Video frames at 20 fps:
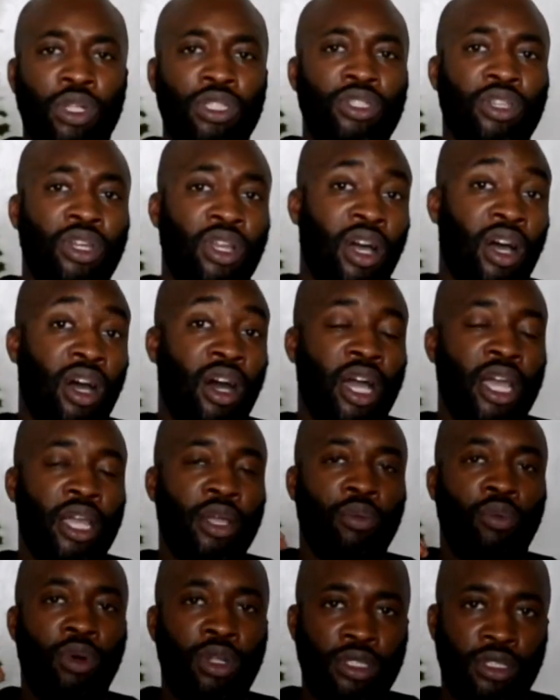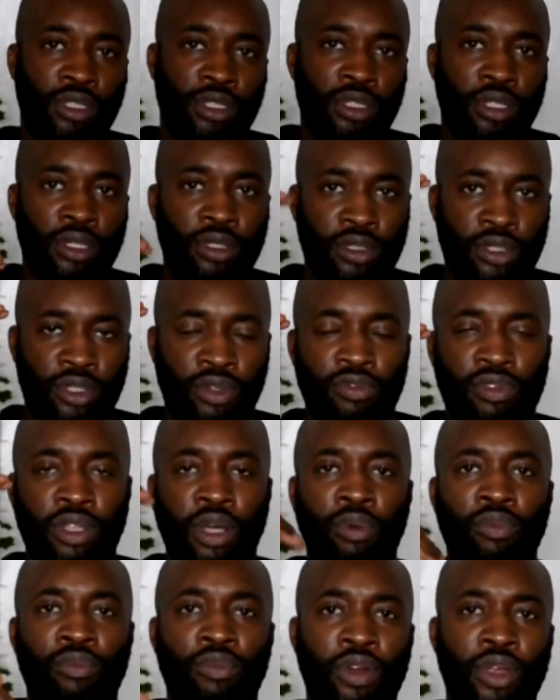one's on a high, one's sort of
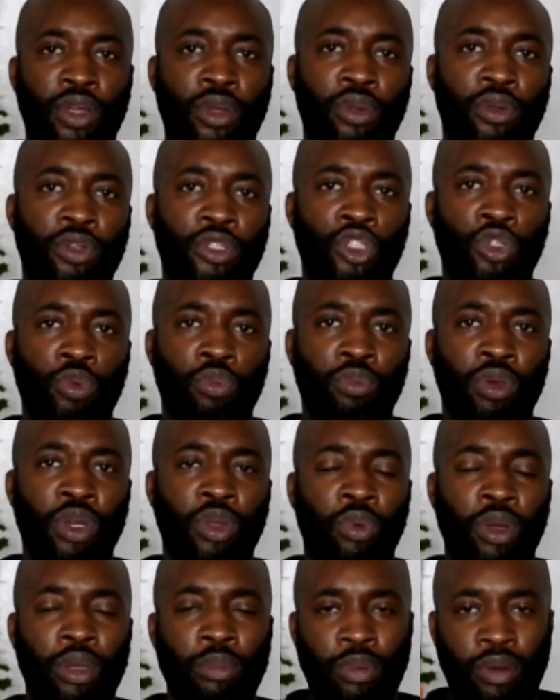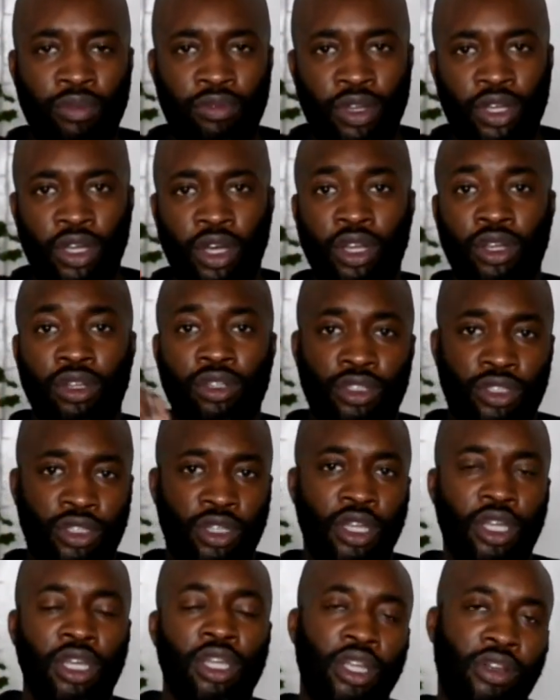done very good super middleweight, but regardless,
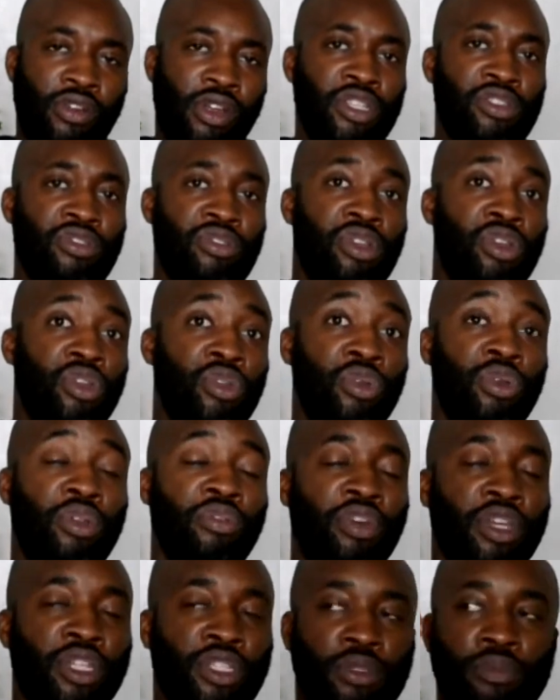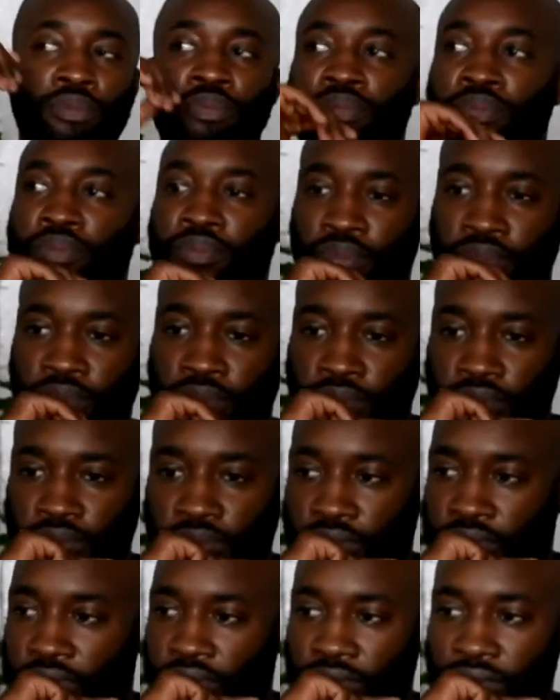you're entering a new division.
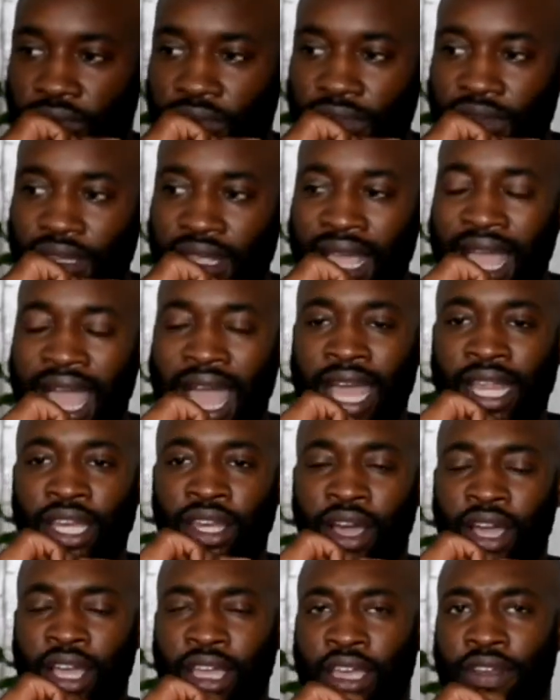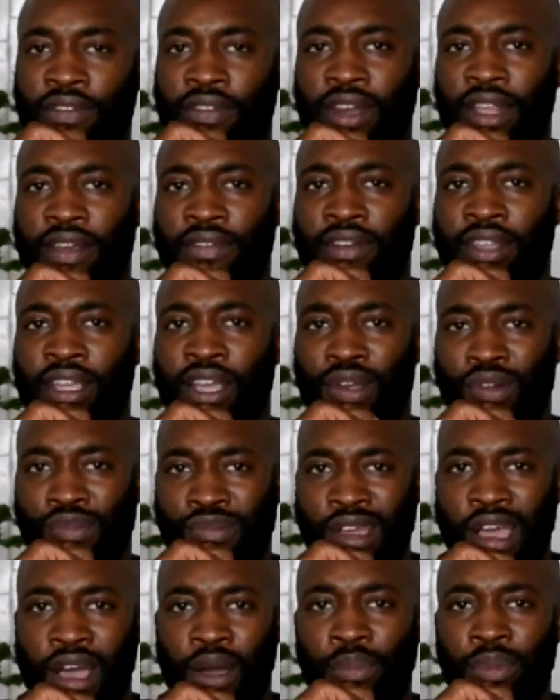And I gave Cleverly a
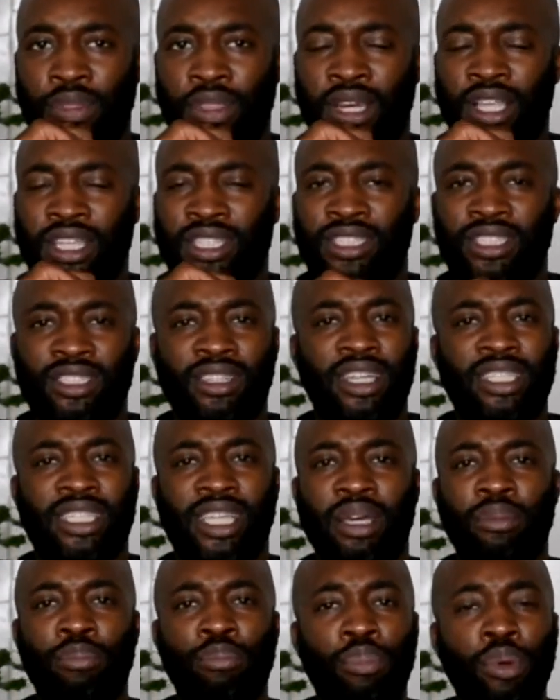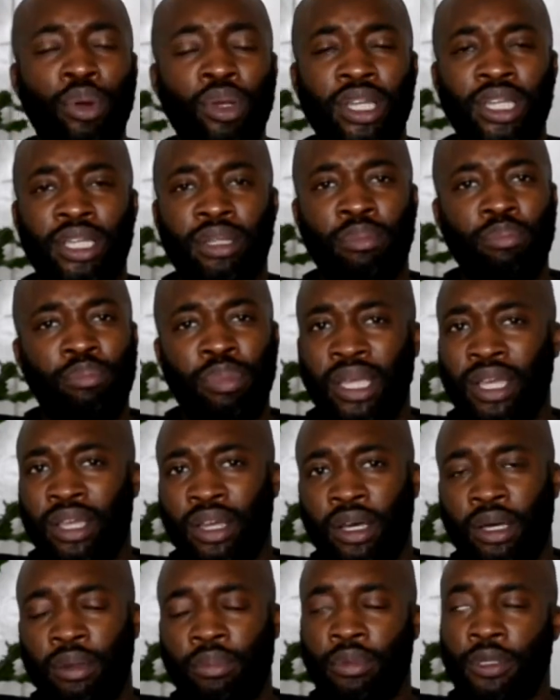round, but then he started to get bullied and
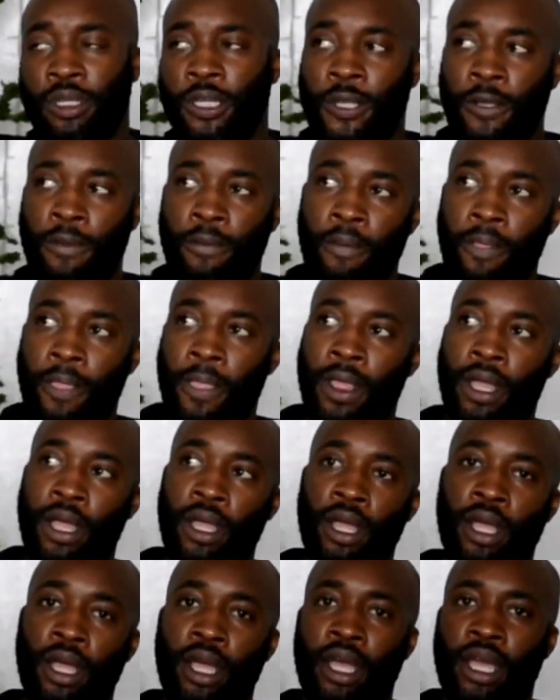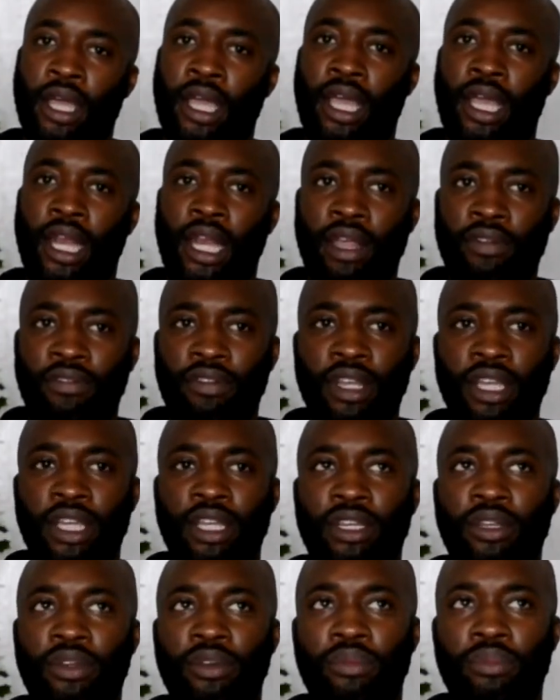beaten up.
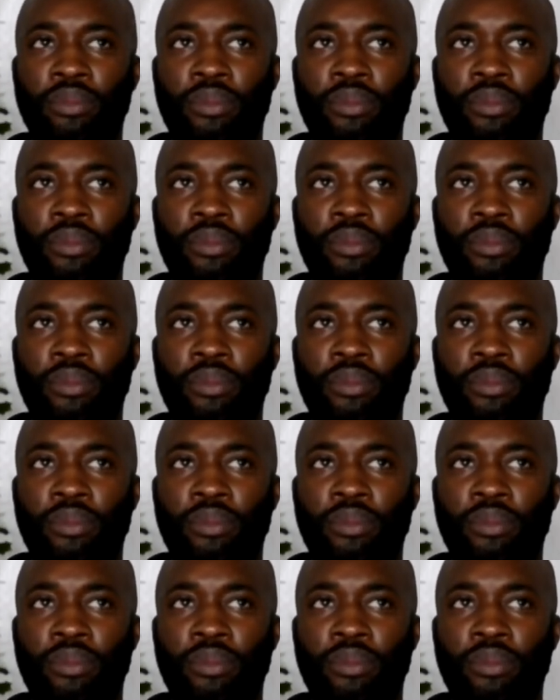Cleverly